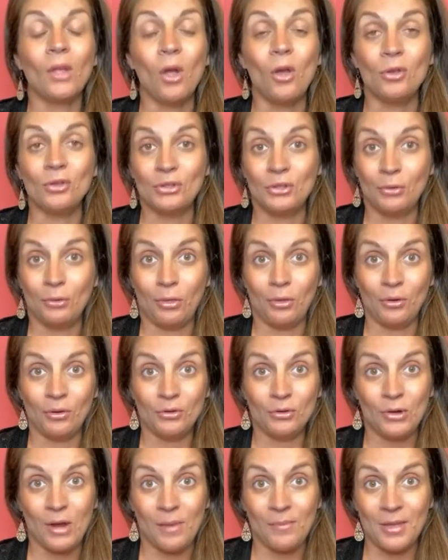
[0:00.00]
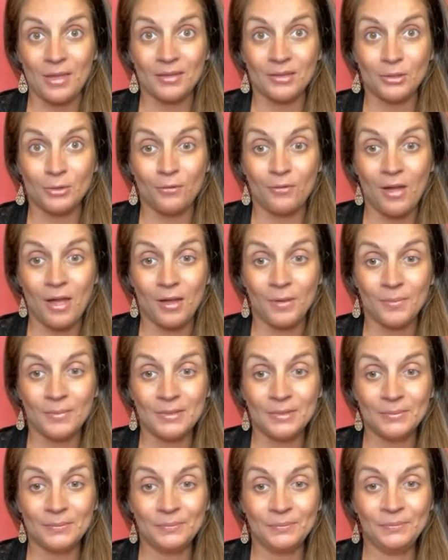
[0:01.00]
Also third trimester
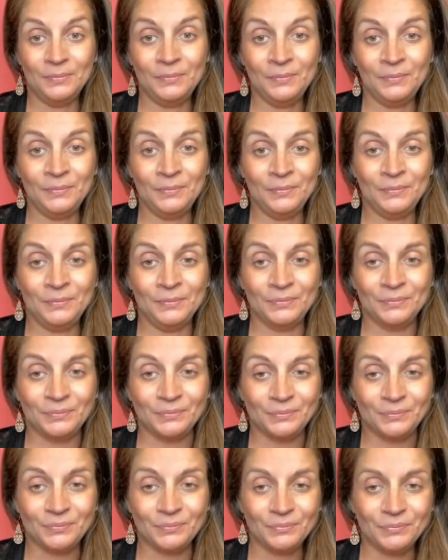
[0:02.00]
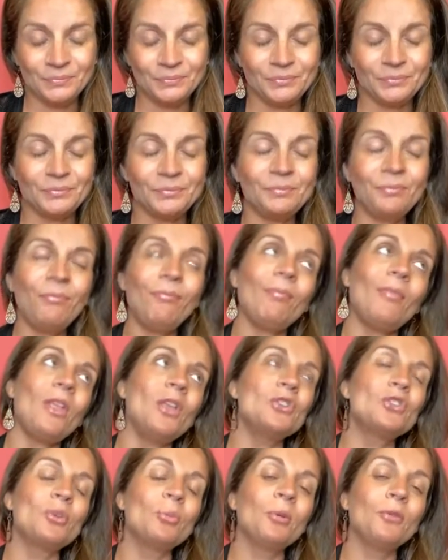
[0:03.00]
vibes.
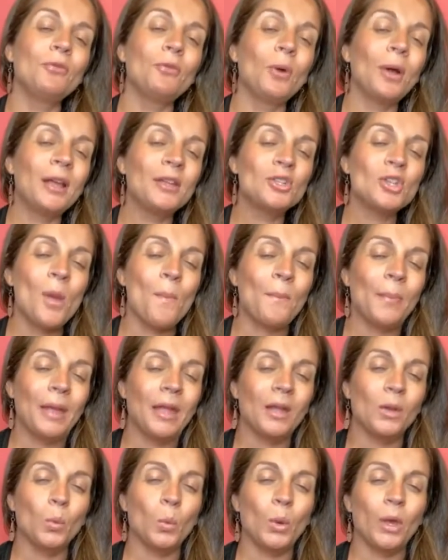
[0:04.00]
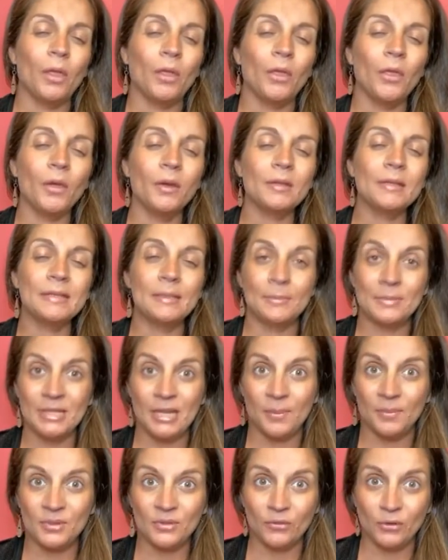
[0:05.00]
So before I jump in with some
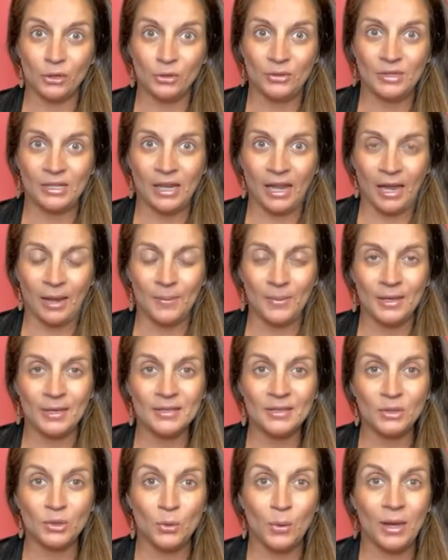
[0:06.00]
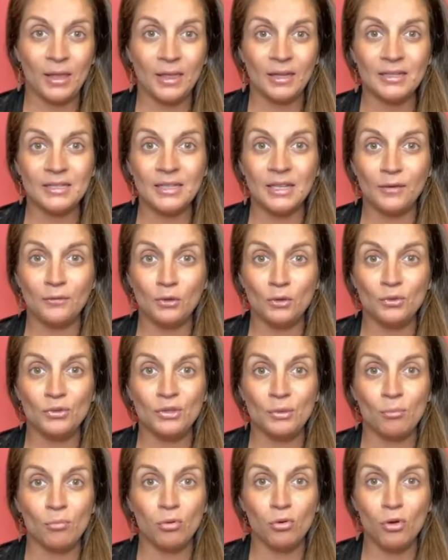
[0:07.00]
tips for you today, because I like to give you
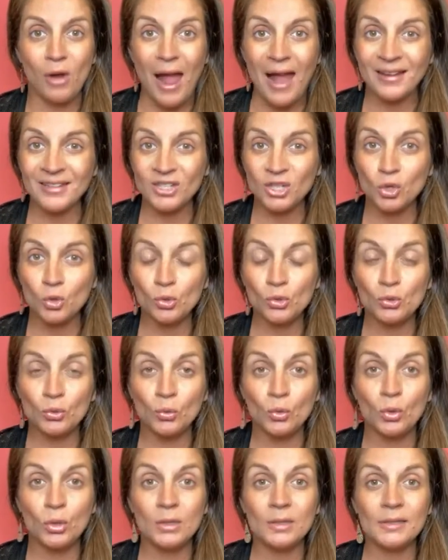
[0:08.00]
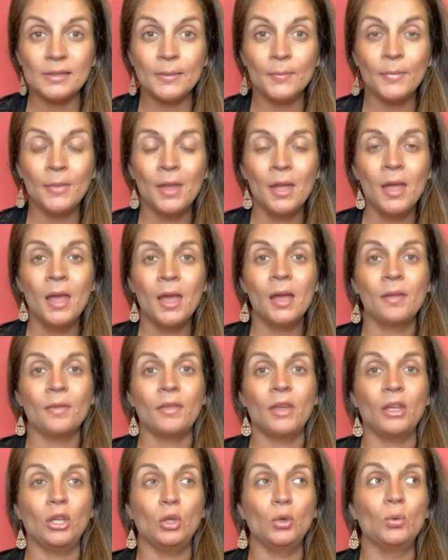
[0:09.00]
some practical tools
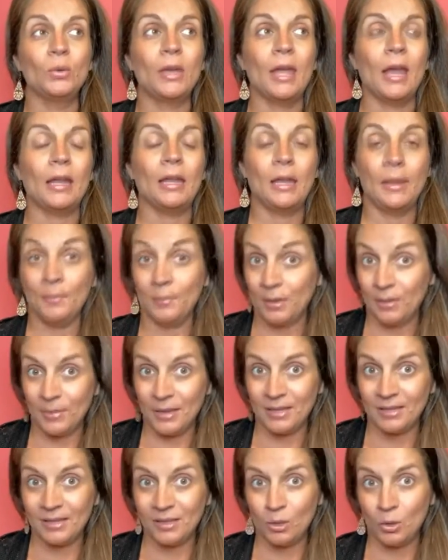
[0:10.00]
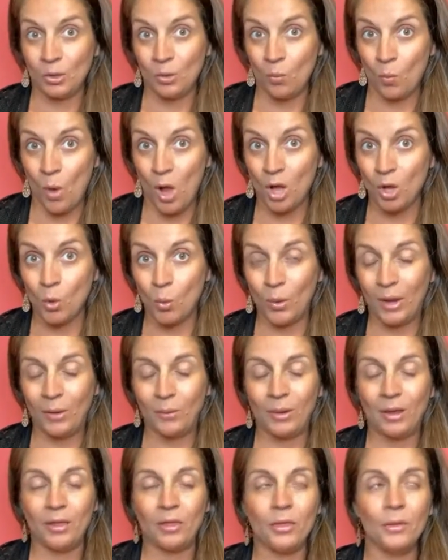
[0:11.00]
that you can implement, that you can walk away
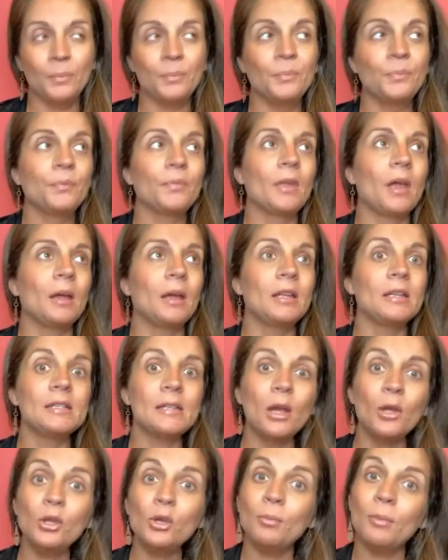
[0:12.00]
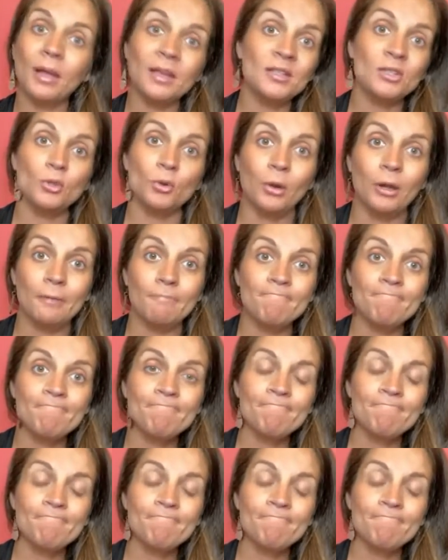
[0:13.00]
with, I'm going to tell you my story.